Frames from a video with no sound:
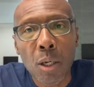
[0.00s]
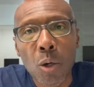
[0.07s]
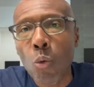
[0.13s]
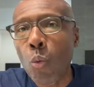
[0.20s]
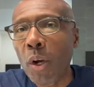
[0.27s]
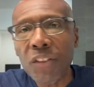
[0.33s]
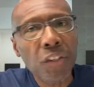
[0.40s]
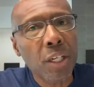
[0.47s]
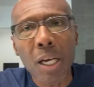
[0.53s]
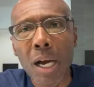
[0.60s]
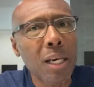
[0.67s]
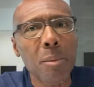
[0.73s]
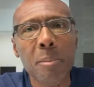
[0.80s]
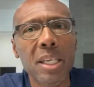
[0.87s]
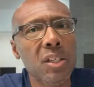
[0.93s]
Which
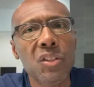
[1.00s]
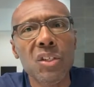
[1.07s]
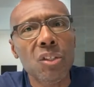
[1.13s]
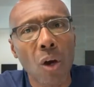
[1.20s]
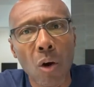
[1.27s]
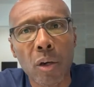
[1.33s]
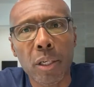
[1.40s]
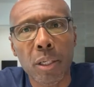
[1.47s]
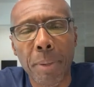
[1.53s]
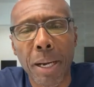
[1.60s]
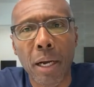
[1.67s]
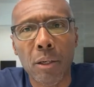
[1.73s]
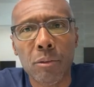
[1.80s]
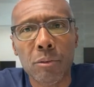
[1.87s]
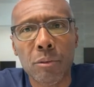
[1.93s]
economy is he talking
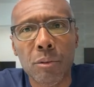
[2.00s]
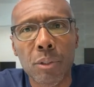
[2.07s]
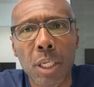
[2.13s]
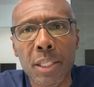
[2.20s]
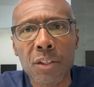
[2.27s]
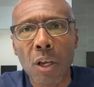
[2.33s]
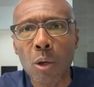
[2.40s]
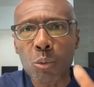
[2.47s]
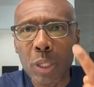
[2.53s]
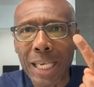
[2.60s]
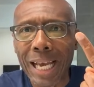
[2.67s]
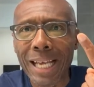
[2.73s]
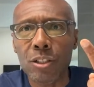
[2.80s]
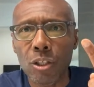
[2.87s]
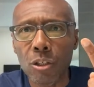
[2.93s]
about? Because we
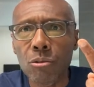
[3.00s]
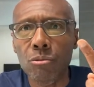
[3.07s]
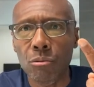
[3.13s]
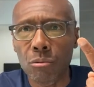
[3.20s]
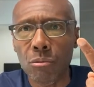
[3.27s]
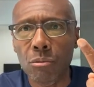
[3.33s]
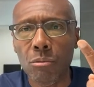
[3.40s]
got two.